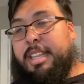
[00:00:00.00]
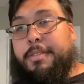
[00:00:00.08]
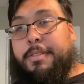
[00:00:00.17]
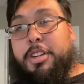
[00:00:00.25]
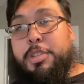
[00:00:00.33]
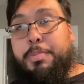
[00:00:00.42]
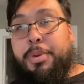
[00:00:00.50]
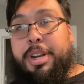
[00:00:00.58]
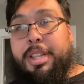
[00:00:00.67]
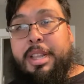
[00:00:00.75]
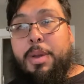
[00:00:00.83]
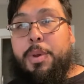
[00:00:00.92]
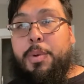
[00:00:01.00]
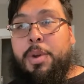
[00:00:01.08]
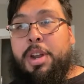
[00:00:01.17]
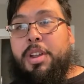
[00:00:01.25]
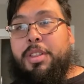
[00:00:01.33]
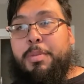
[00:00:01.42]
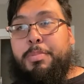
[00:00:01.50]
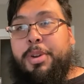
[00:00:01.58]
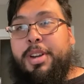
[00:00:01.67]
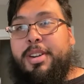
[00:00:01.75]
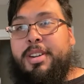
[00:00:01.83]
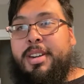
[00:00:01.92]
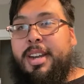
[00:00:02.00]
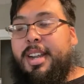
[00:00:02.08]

the first print that we run on the printer,